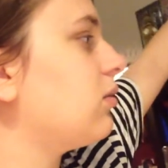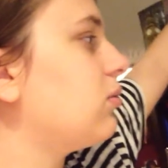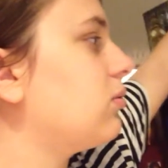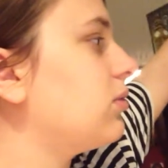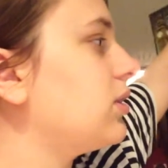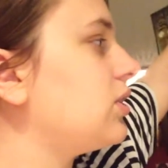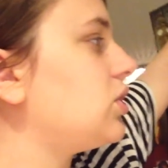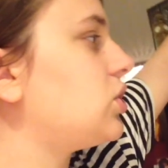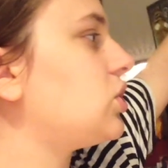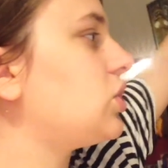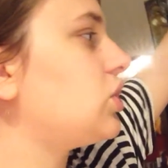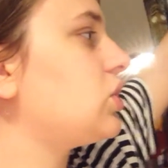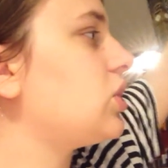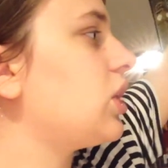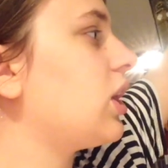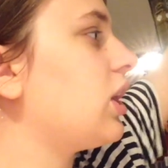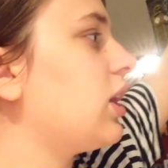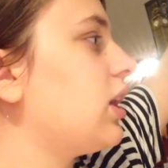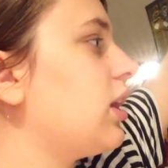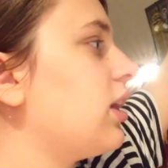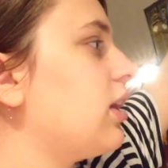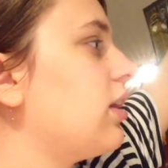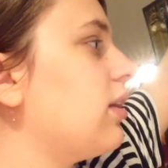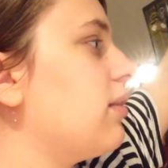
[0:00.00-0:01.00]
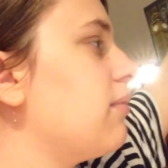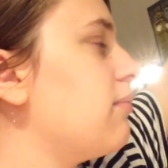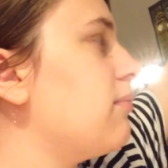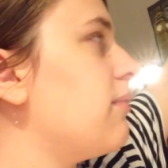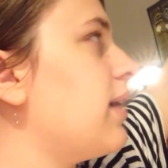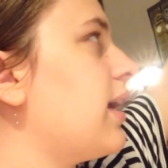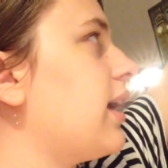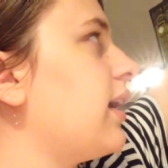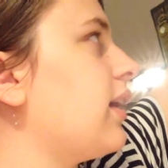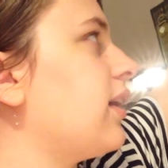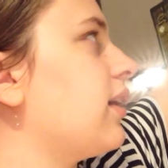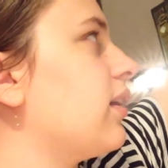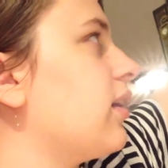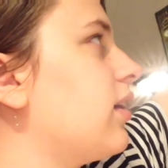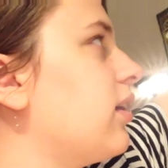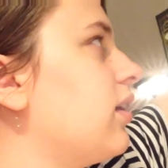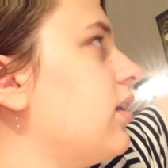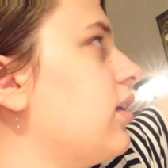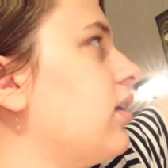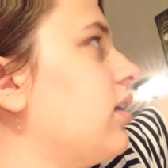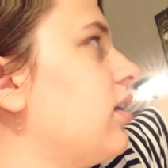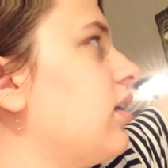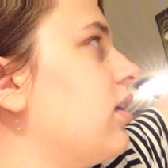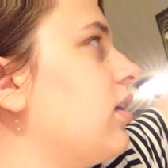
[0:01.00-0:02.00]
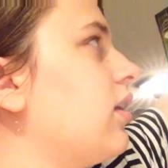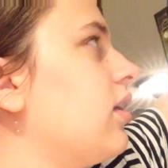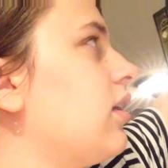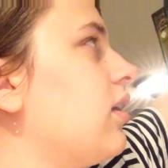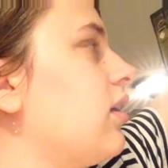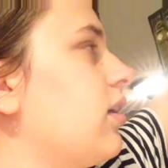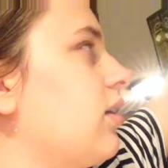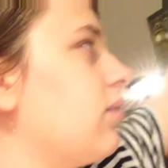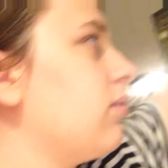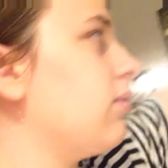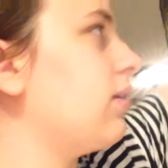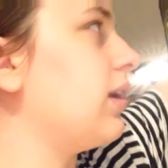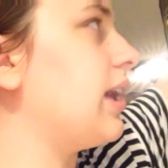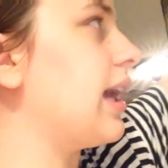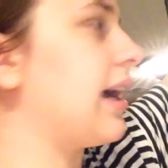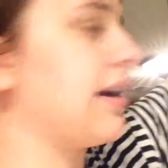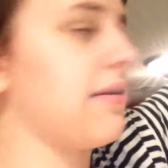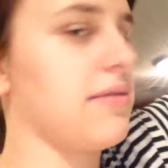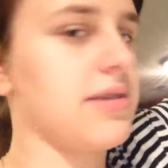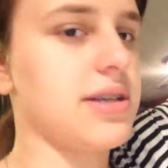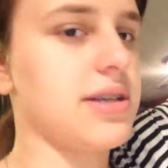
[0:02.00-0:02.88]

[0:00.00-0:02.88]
which male will I